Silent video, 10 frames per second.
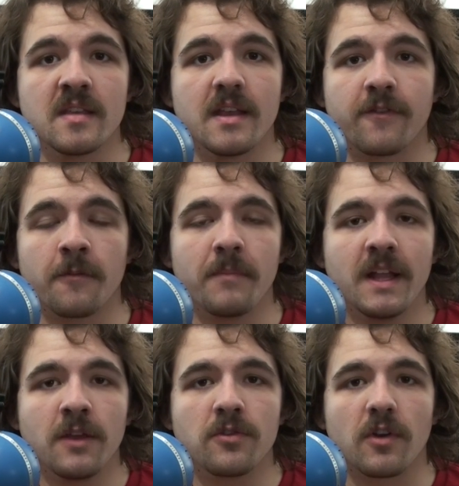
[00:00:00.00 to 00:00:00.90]
in different
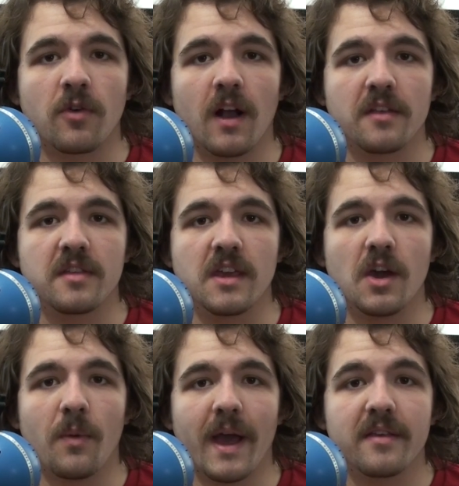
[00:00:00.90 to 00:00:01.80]
menus across the
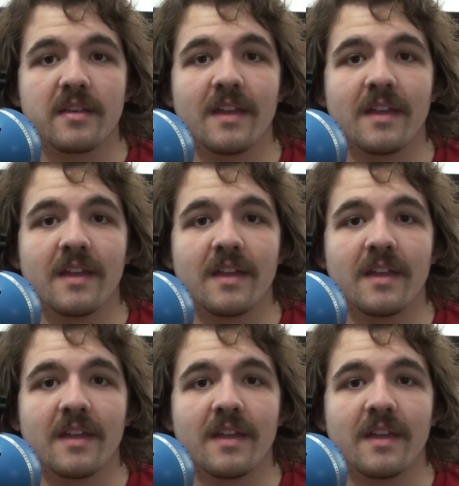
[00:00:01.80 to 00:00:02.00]
OS,